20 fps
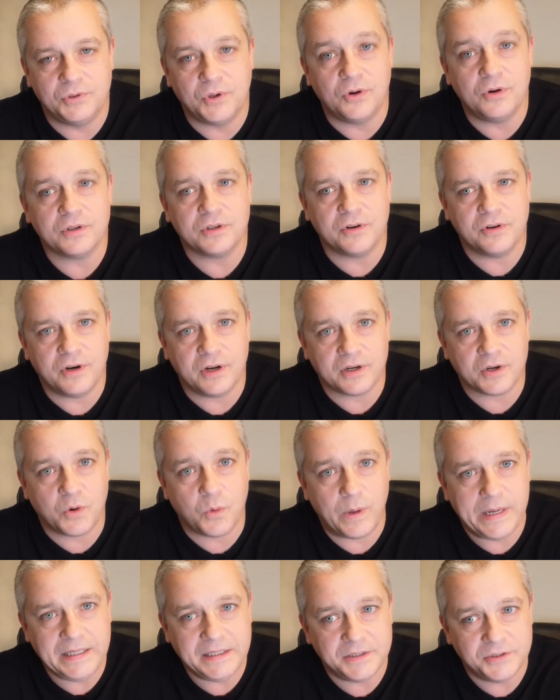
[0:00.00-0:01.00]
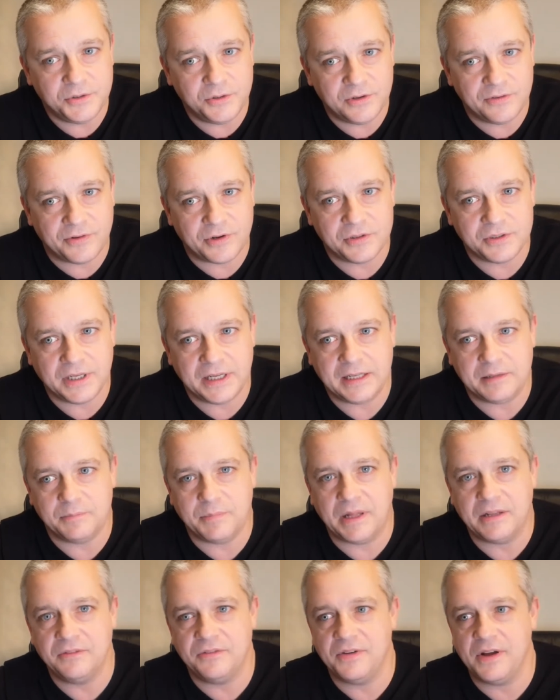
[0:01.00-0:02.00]
doctor at Queen's University
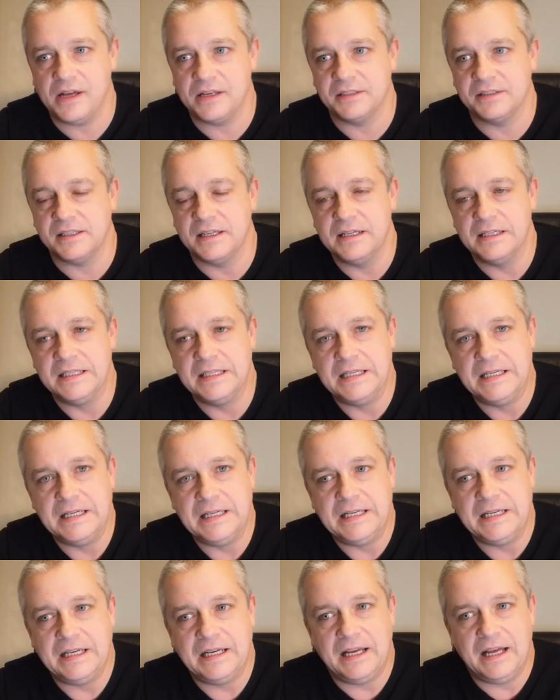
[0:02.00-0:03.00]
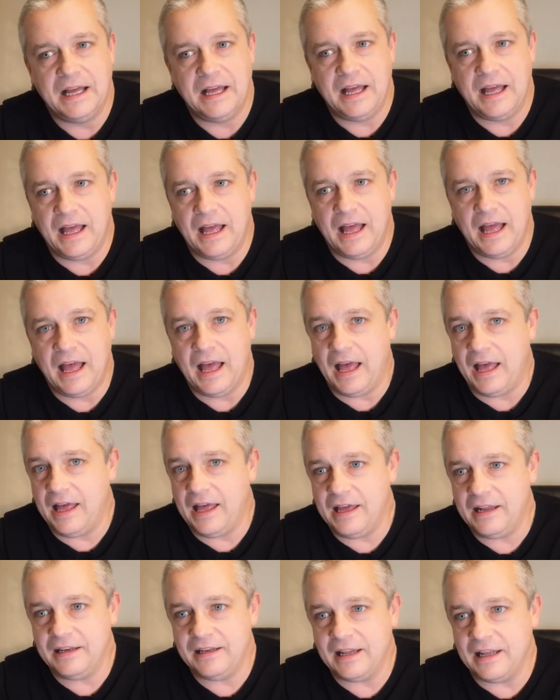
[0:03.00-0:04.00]
in Belfast,
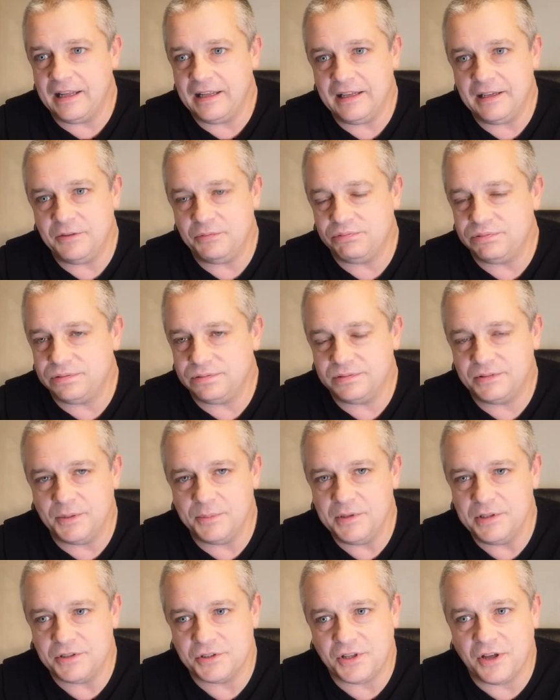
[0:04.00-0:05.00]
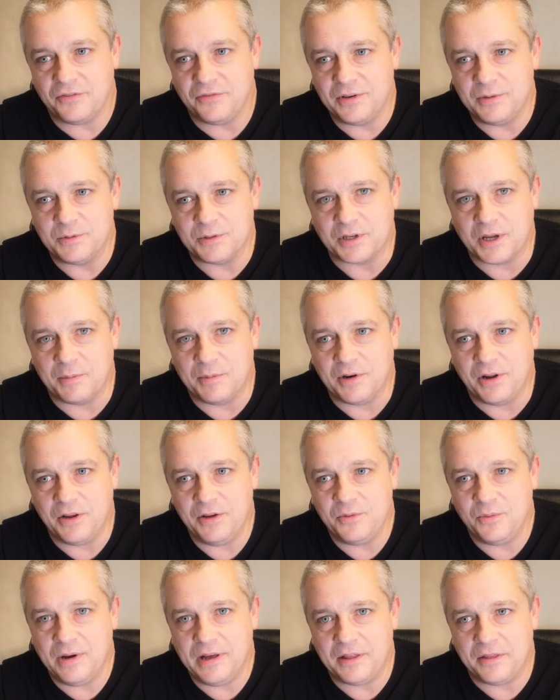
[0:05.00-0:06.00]
and some of the stuff he was coming
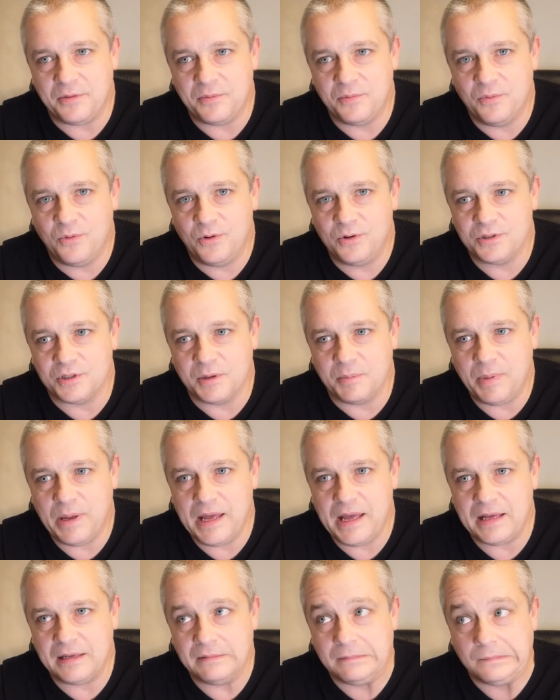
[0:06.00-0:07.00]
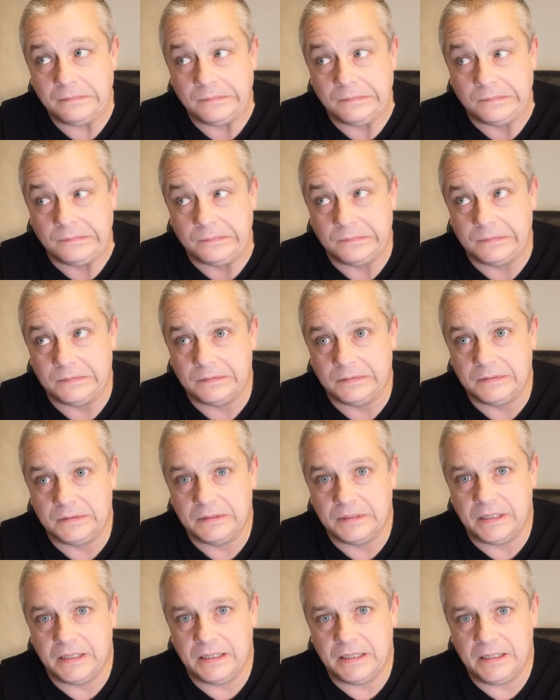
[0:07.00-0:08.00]
out with was a bit,
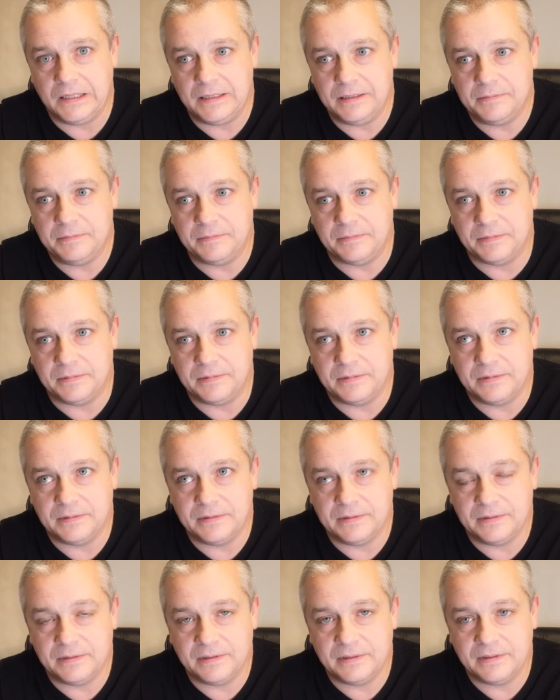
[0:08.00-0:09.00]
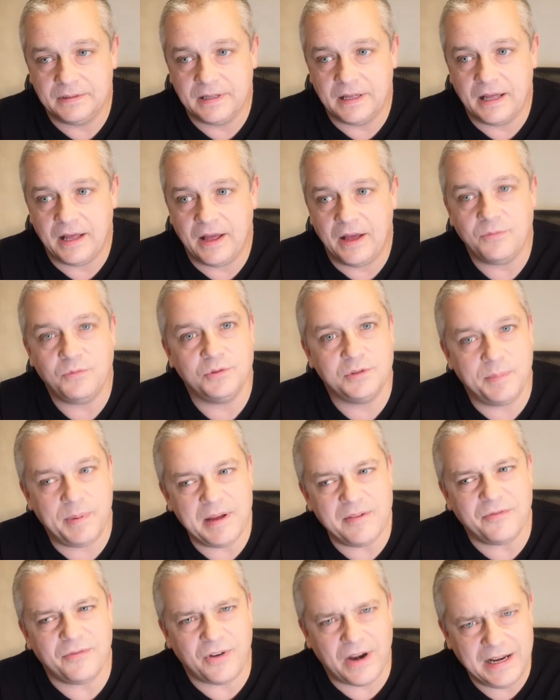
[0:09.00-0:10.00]
it was a
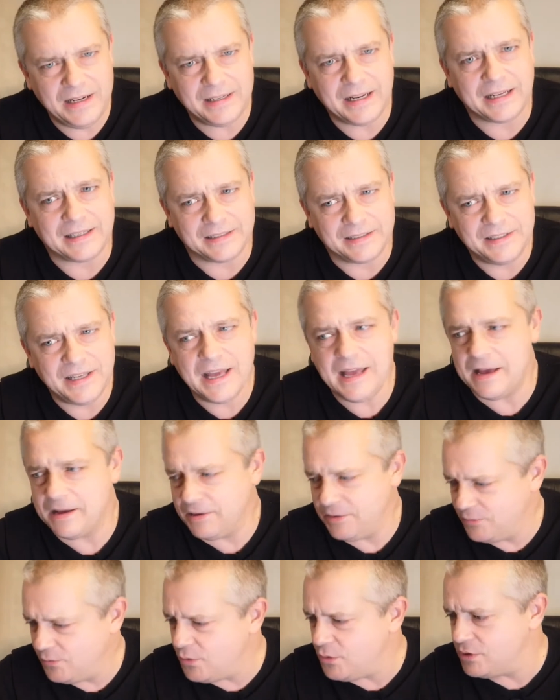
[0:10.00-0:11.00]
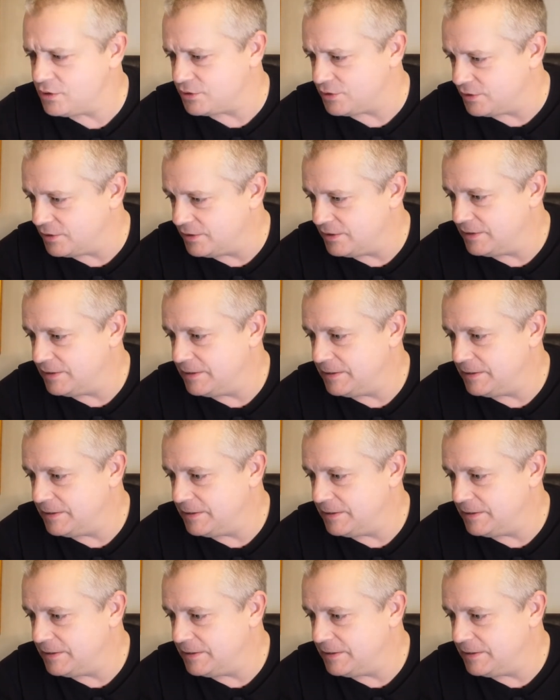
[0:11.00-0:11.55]
bit frightening. Yeah, it was.